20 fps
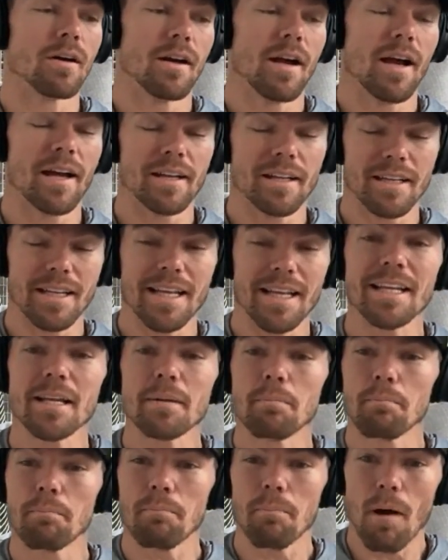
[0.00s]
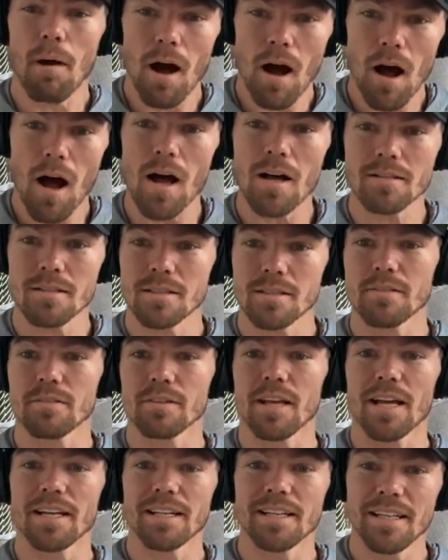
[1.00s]
And it ended
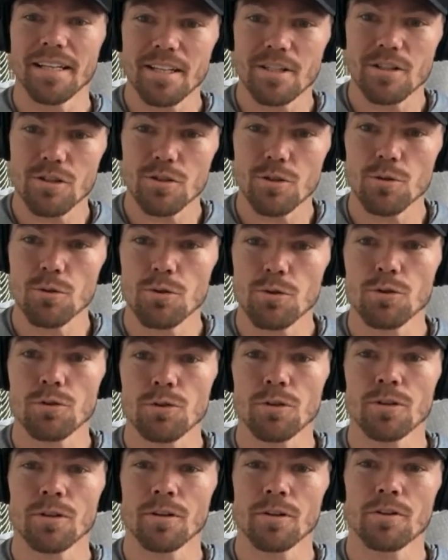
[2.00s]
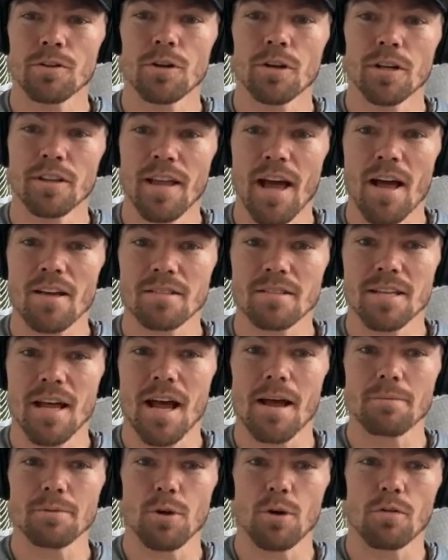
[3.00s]
positively. I didn't get sued 30,000
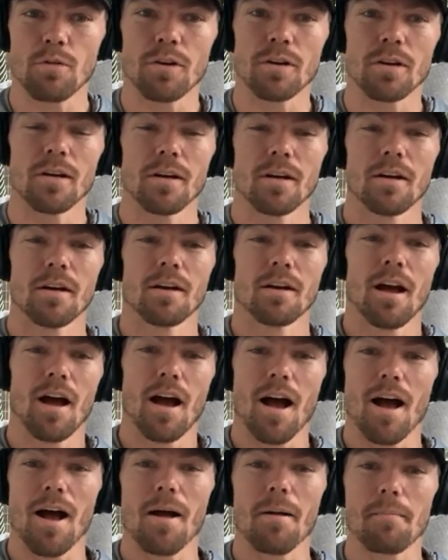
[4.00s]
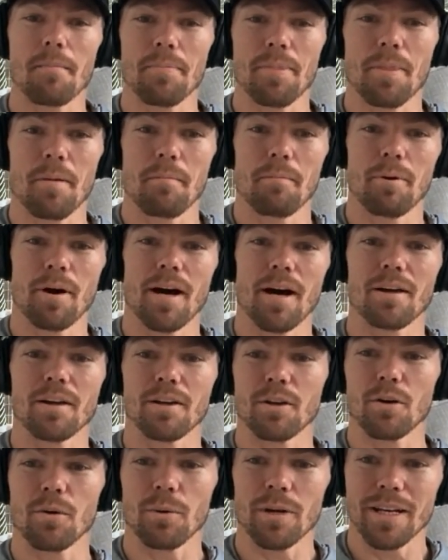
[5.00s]
times over. But,
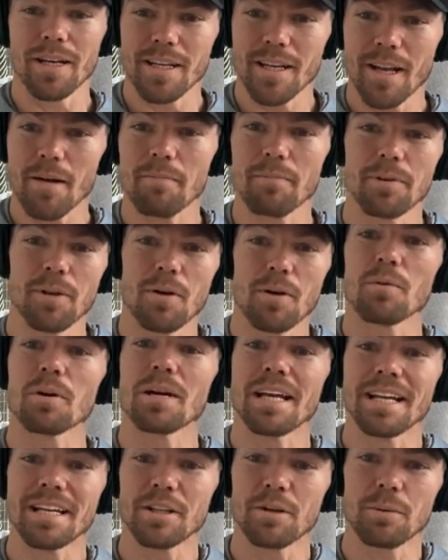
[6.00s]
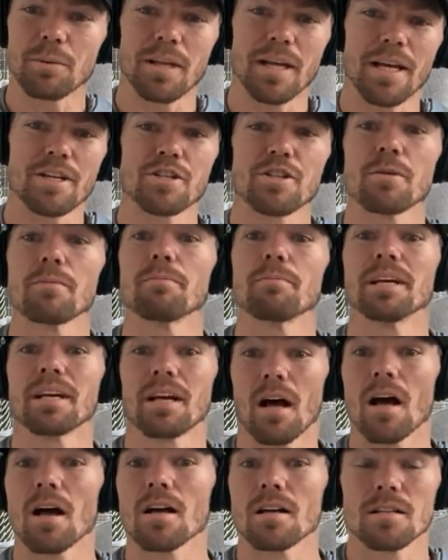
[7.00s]
we ended up, ending the relationship
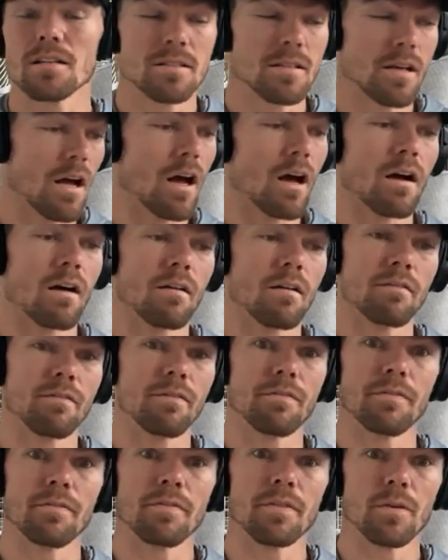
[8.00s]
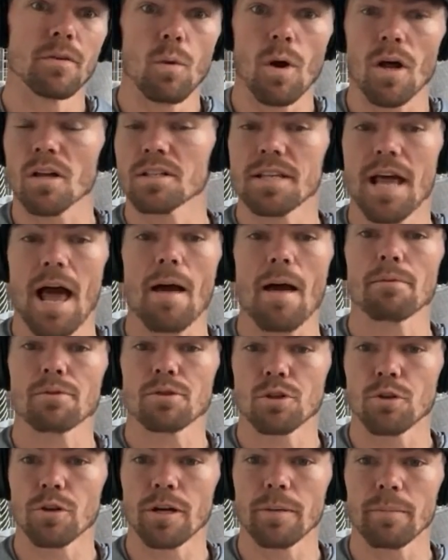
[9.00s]
because of the well-established
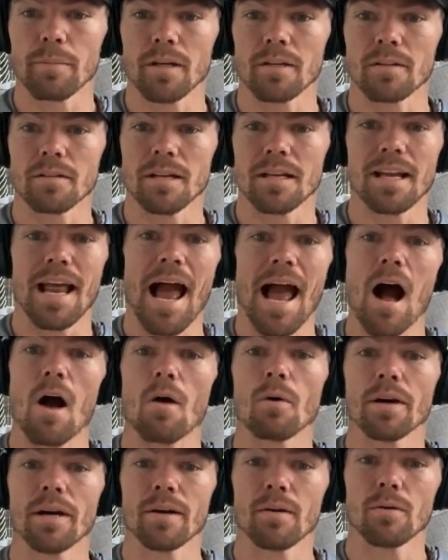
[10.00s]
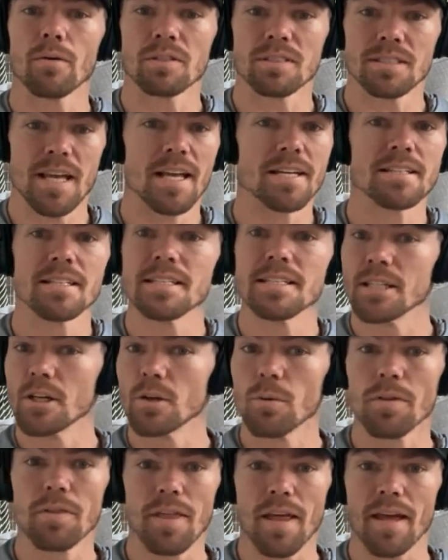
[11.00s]
agreement and how it said to deal
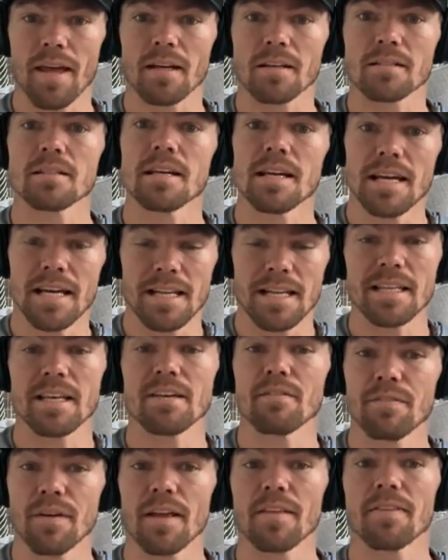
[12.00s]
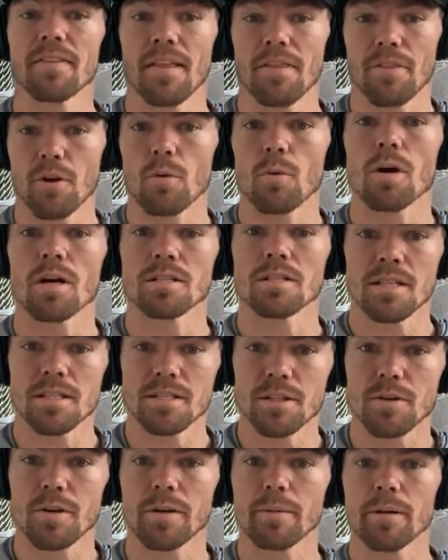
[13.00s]
with things in the event that there was
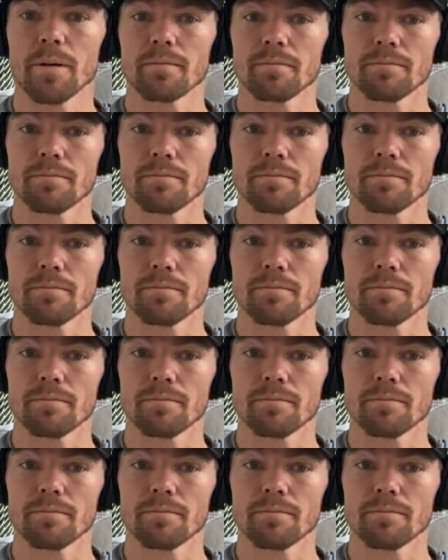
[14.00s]
disagreement.